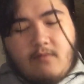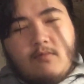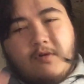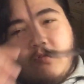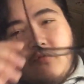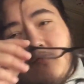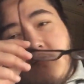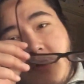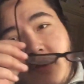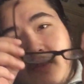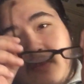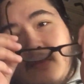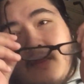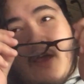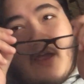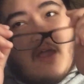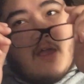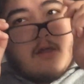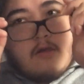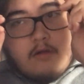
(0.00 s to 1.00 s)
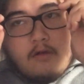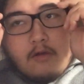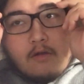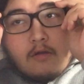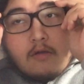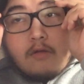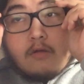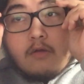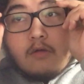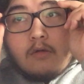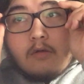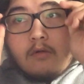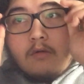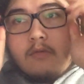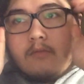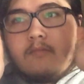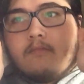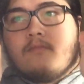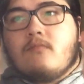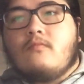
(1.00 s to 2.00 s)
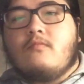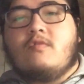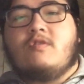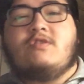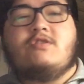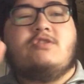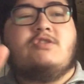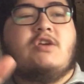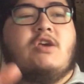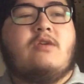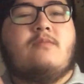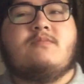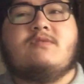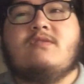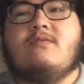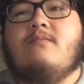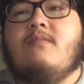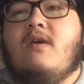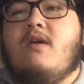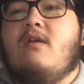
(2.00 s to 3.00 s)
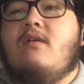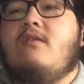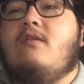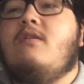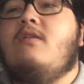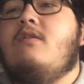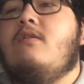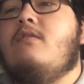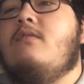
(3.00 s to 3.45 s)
one right there was James and Mary.